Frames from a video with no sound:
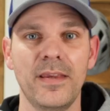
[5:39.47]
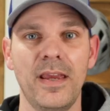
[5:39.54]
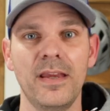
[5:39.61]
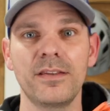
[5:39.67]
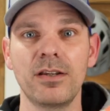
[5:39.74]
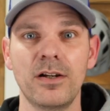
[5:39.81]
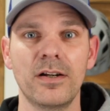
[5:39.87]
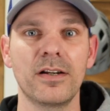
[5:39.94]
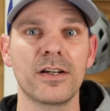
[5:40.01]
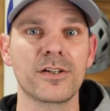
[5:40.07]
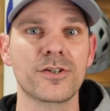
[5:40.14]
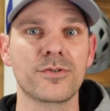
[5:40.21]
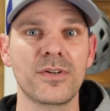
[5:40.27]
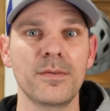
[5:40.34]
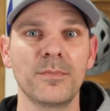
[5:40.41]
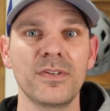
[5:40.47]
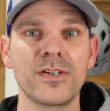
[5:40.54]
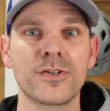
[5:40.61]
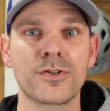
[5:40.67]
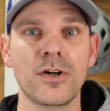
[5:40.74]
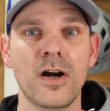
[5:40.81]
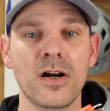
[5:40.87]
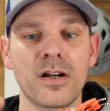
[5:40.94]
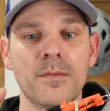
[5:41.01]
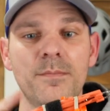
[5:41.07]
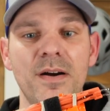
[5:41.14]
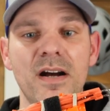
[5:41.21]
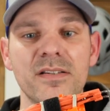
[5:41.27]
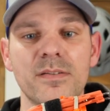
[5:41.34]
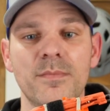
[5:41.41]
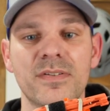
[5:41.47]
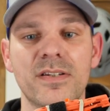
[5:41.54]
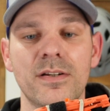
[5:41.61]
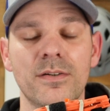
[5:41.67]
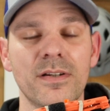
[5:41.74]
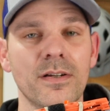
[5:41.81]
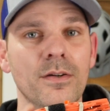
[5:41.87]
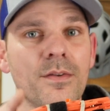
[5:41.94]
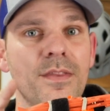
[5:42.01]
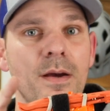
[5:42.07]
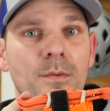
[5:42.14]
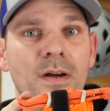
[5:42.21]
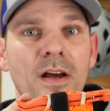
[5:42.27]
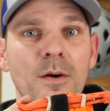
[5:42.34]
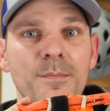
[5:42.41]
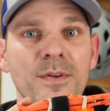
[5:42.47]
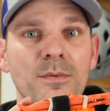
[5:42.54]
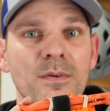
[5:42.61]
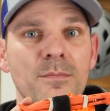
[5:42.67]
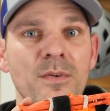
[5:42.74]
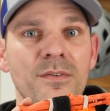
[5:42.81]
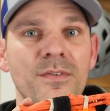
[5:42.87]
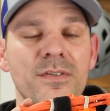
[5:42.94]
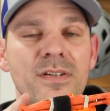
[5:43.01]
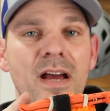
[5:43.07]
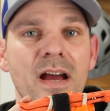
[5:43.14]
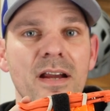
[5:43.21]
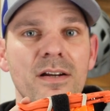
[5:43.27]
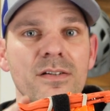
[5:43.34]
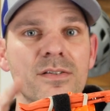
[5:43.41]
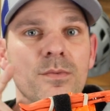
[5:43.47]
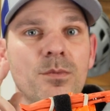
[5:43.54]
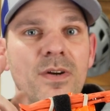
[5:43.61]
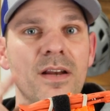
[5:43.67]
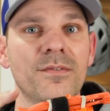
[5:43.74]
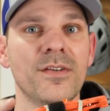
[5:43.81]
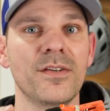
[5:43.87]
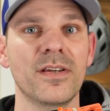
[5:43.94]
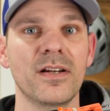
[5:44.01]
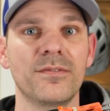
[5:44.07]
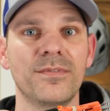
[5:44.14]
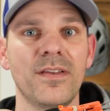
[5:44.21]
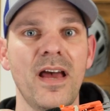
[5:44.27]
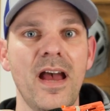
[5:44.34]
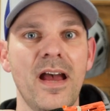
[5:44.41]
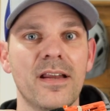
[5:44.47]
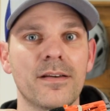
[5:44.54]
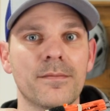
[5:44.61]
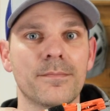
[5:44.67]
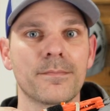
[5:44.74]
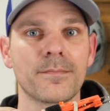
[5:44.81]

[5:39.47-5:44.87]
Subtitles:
and they're an extremely strong composite material that will help you remove your tires whenever you get a flat.